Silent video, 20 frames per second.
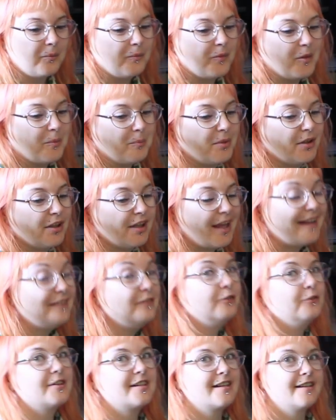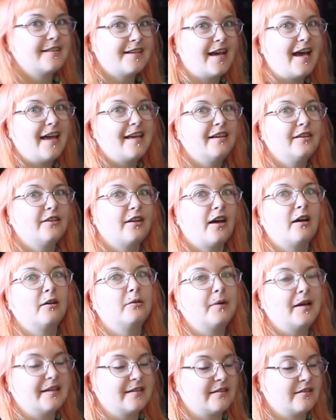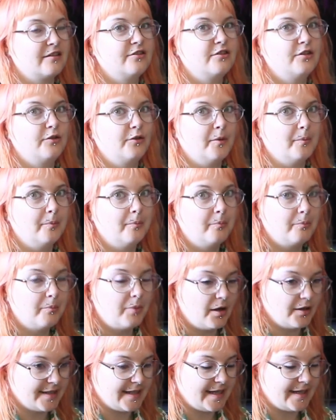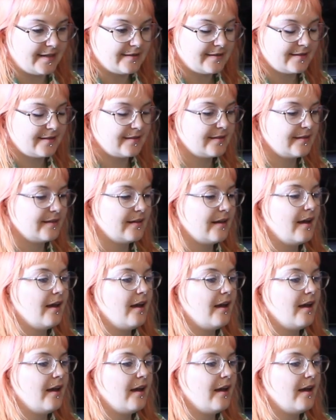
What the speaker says: The plan for today though is to do the bodice.